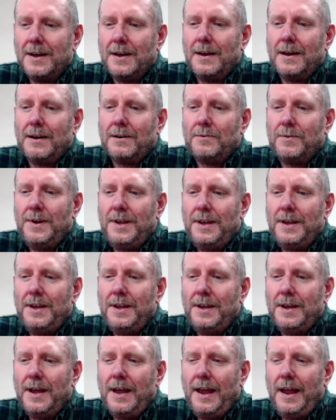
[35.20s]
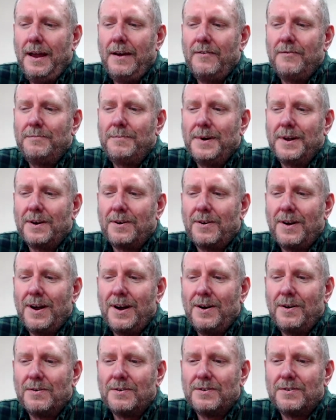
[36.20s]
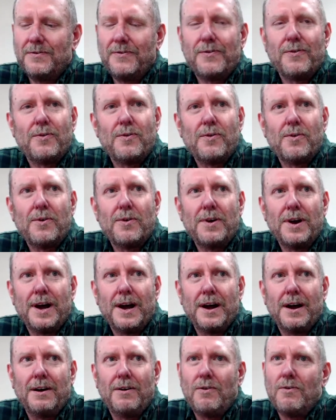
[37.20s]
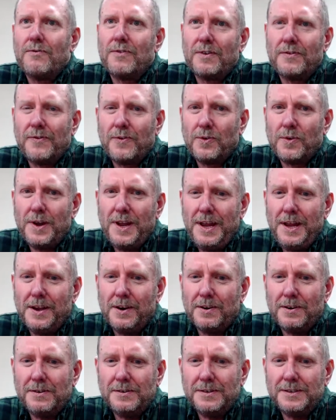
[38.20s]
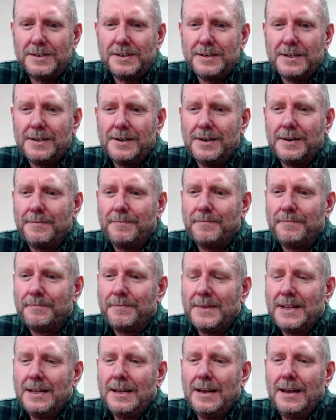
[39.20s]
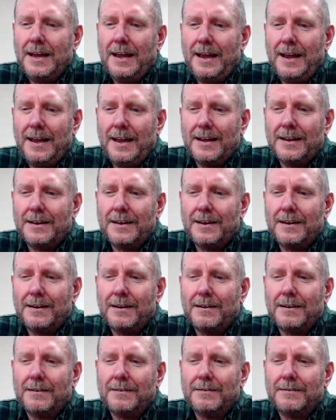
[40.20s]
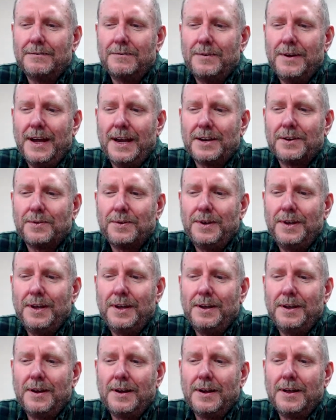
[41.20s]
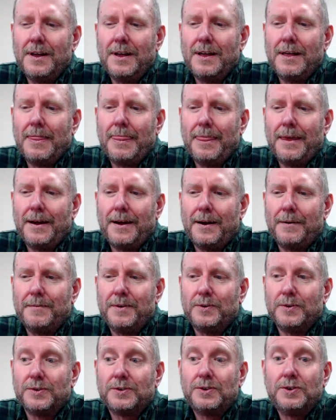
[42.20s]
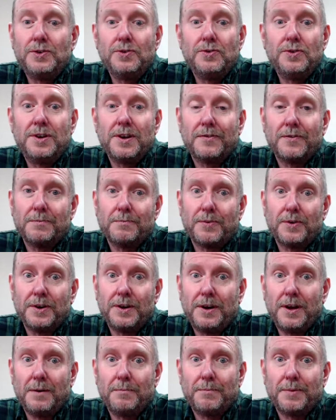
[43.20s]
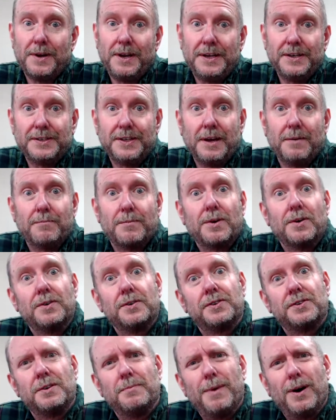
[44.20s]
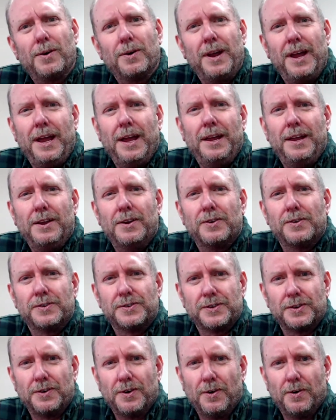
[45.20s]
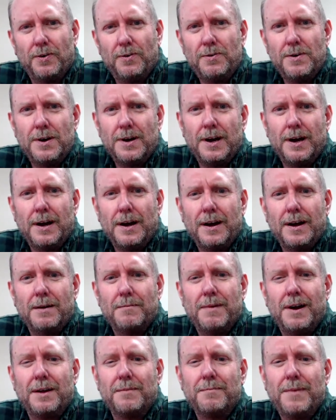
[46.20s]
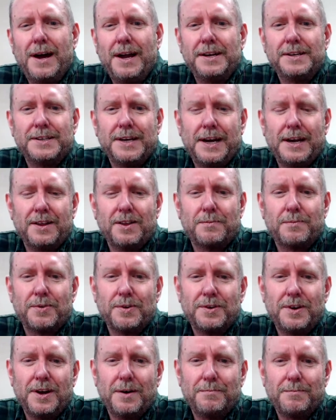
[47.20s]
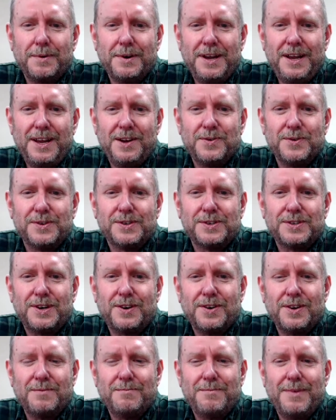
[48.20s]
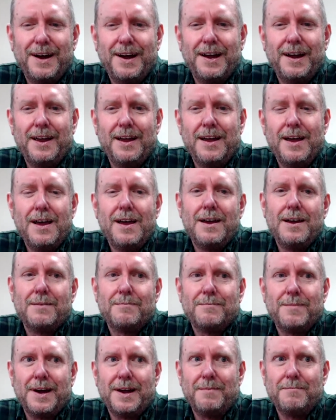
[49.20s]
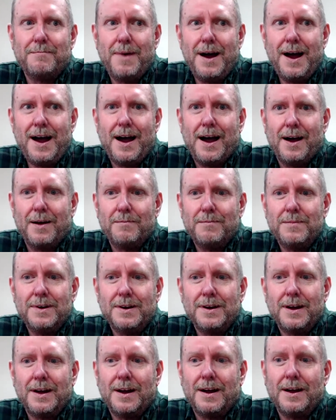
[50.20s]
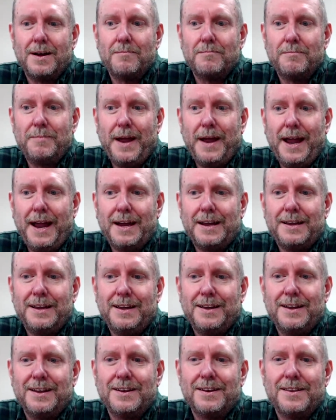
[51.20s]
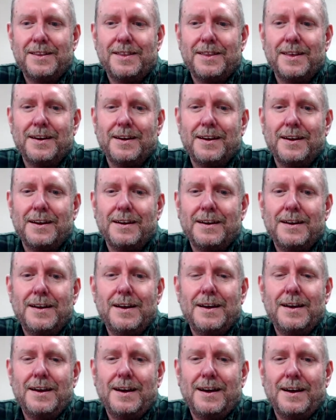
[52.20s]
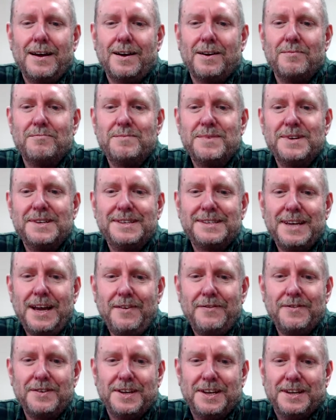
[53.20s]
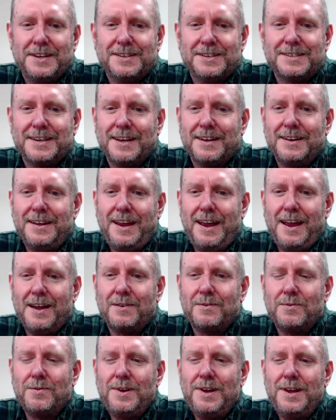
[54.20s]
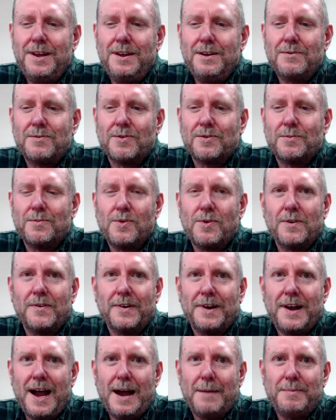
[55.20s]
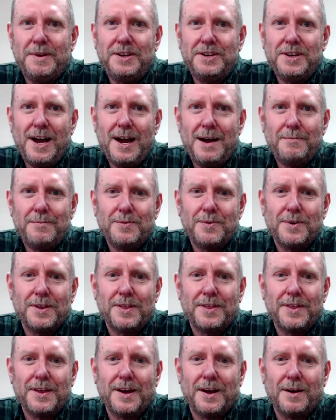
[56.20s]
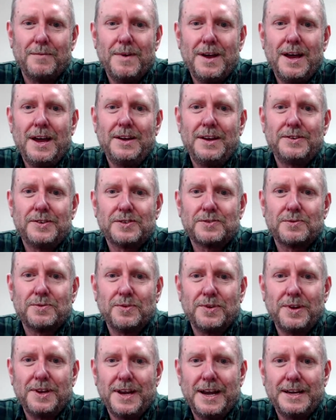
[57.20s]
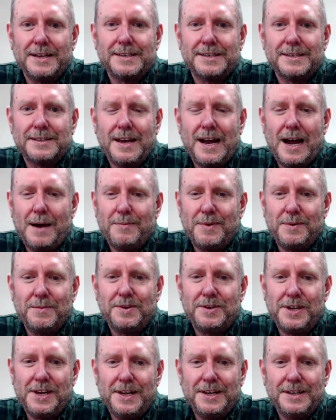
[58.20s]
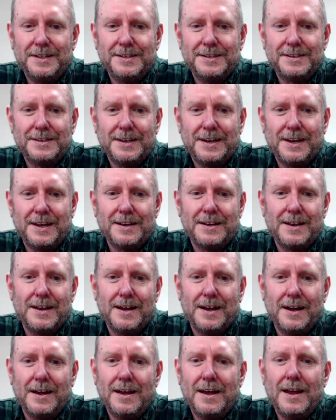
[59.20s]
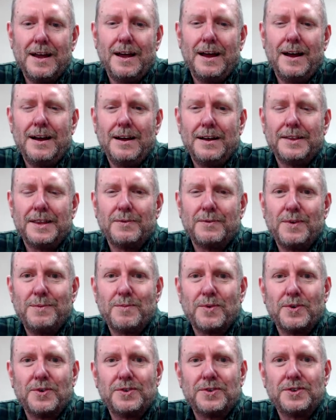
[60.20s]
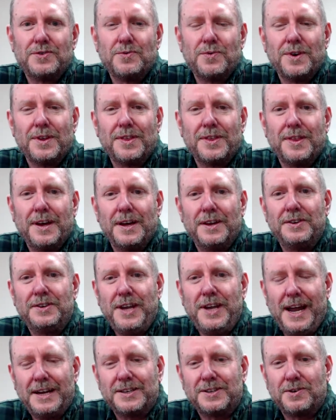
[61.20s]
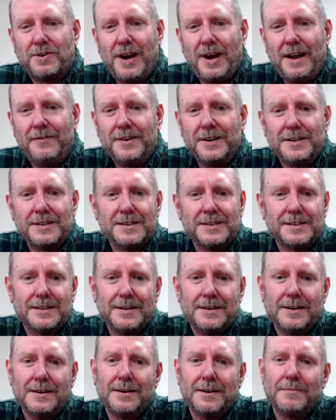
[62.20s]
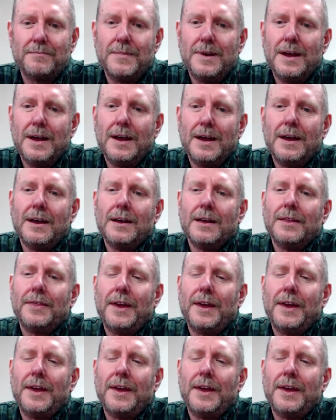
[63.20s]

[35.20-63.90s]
We have been around for over 40 years, and we actually it was two different print companies that merged about 8 years ago. On my side of the print company, it was started by my mom back in the mid-70s, and we were more of a copy shop with just really nice copy machines, and then we merged with Jax Graphics. That